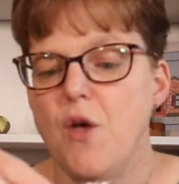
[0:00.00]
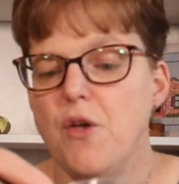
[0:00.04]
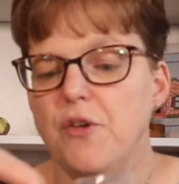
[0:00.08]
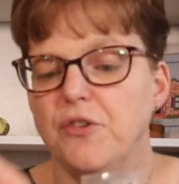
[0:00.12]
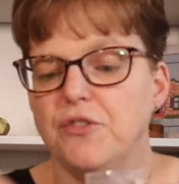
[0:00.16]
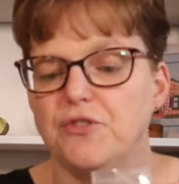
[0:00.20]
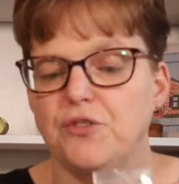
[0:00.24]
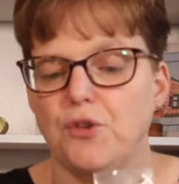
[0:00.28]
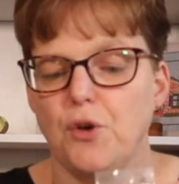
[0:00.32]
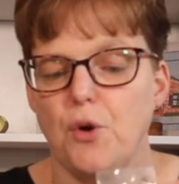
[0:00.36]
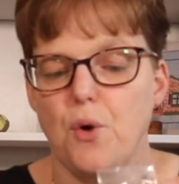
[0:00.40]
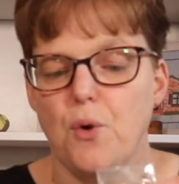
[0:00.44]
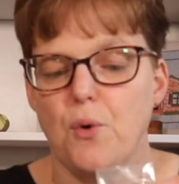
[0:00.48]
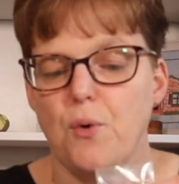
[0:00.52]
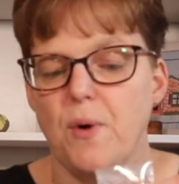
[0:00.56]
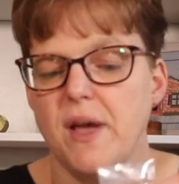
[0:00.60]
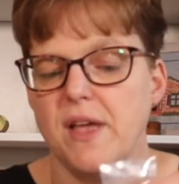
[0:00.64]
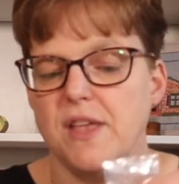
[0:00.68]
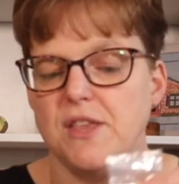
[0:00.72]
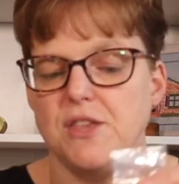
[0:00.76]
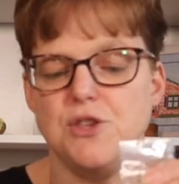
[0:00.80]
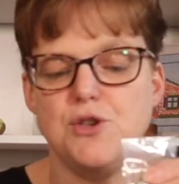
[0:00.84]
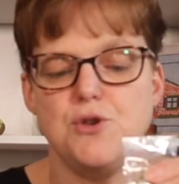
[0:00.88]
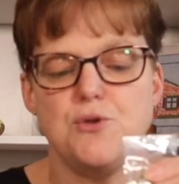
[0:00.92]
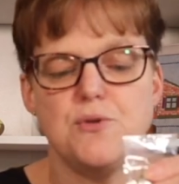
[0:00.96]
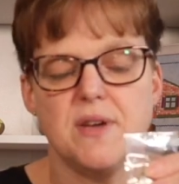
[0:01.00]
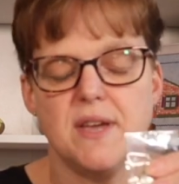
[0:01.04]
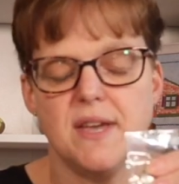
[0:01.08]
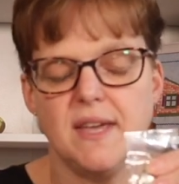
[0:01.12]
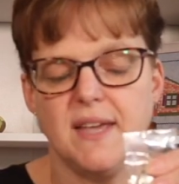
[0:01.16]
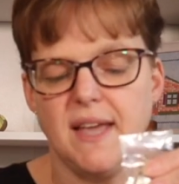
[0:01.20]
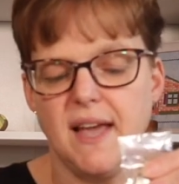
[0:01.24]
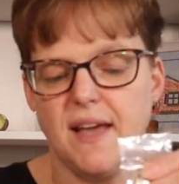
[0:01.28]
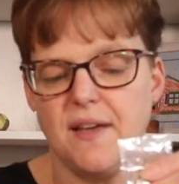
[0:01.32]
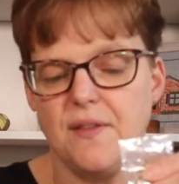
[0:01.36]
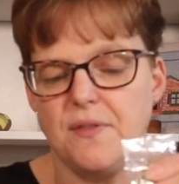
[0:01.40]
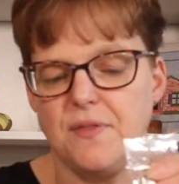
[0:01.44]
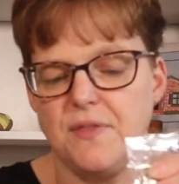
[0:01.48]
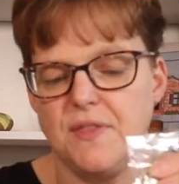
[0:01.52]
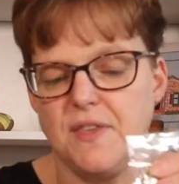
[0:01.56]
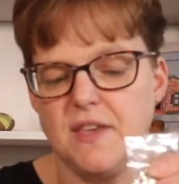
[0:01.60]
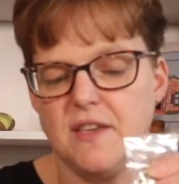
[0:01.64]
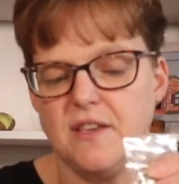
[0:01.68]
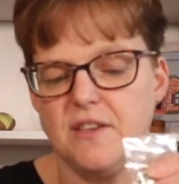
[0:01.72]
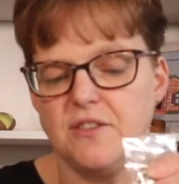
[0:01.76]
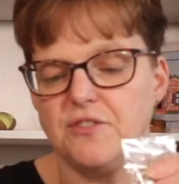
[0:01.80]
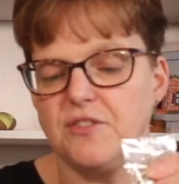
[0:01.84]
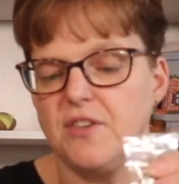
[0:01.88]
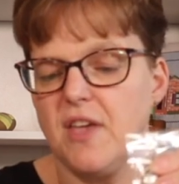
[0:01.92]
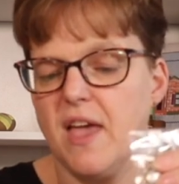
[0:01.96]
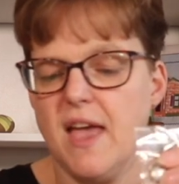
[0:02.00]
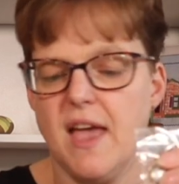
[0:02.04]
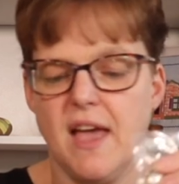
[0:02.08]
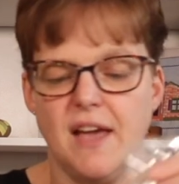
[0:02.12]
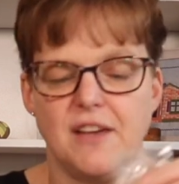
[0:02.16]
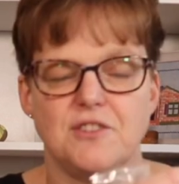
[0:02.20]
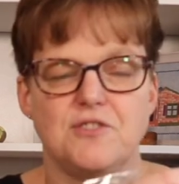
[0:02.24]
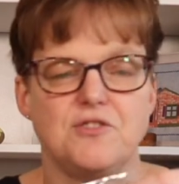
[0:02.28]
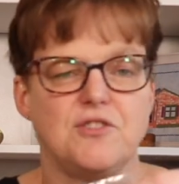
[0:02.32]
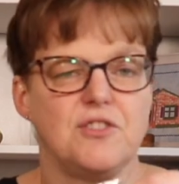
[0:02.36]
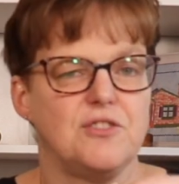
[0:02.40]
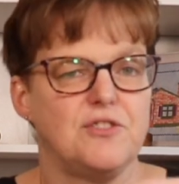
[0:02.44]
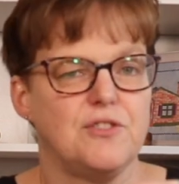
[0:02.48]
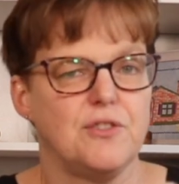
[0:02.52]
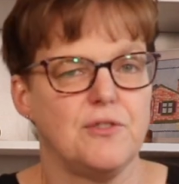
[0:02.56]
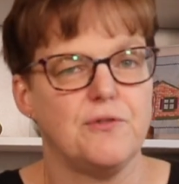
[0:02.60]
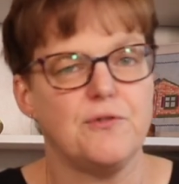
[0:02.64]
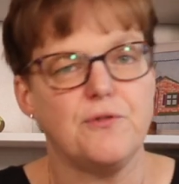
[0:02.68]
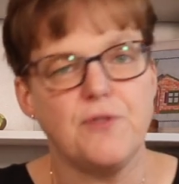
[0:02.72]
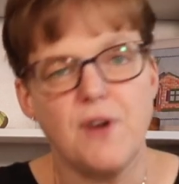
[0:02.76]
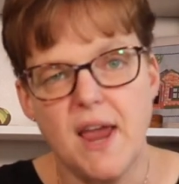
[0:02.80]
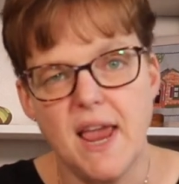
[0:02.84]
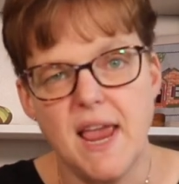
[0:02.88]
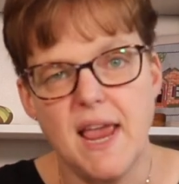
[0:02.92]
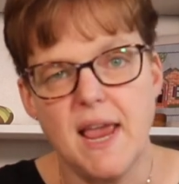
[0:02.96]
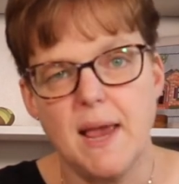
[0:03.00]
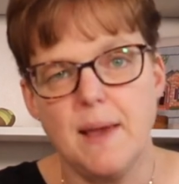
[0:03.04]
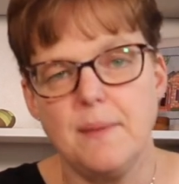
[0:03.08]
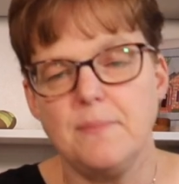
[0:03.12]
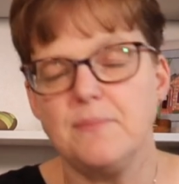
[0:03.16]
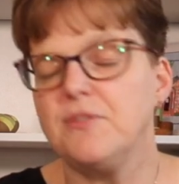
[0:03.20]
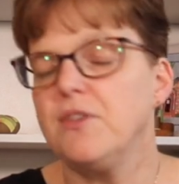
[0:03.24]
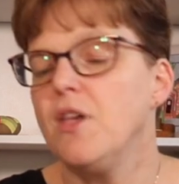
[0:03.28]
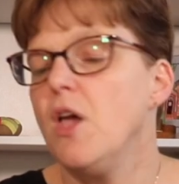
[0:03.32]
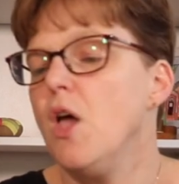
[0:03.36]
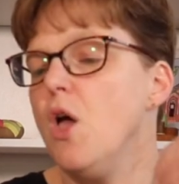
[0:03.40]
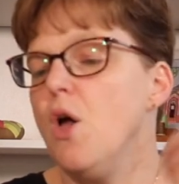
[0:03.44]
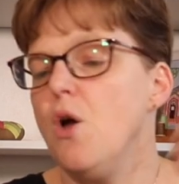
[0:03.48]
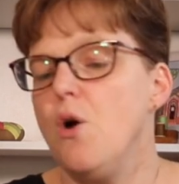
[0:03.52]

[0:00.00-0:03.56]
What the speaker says: So you can get these as just the frames,